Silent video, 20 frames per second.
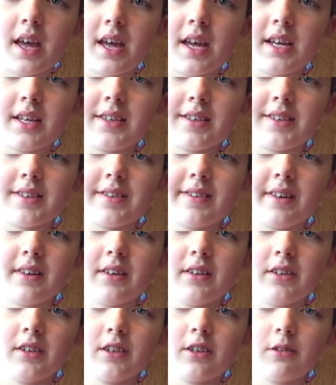It's still
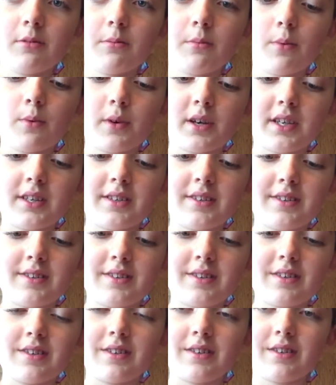a little moist,
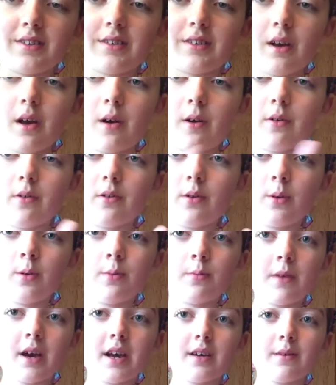so you
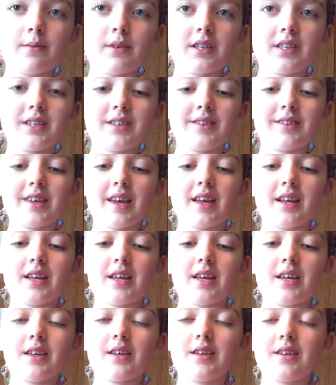might want to set it
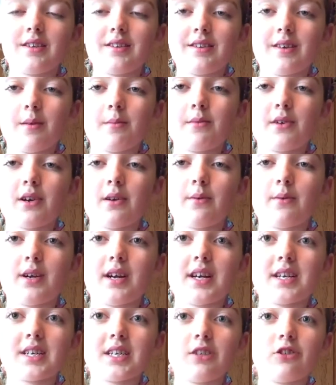somewhere where
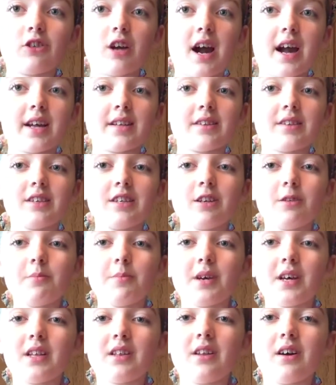it can dry a little
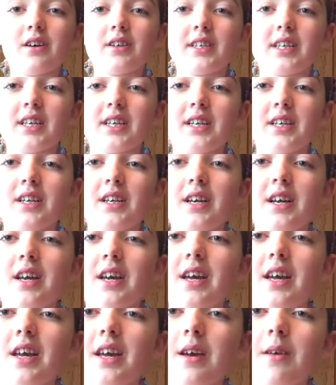bit longer.
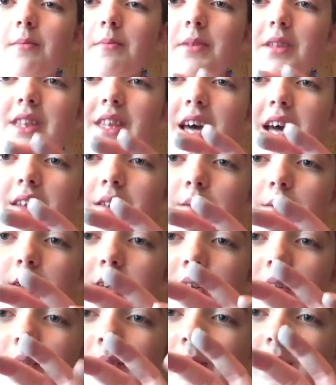But that's what
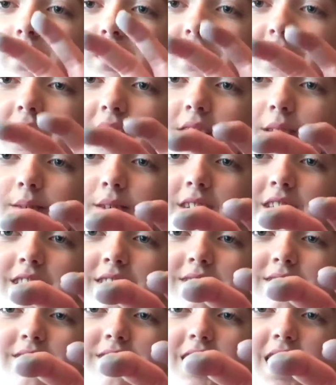it'll look like when
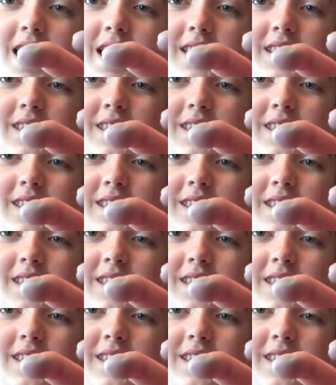it's dry.